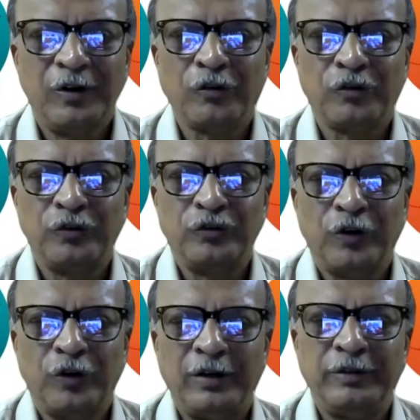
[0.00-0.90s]
also
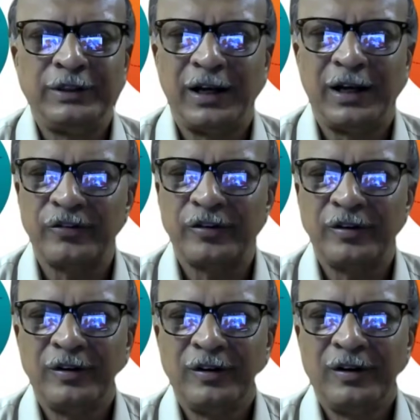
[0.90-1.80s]
joined with
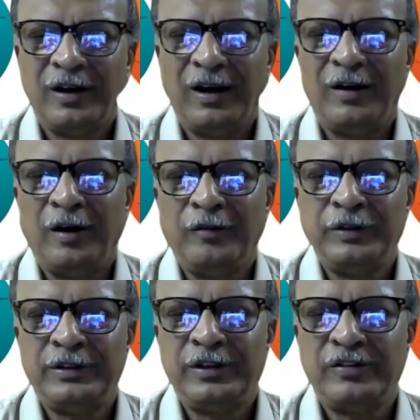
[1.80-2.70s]
us with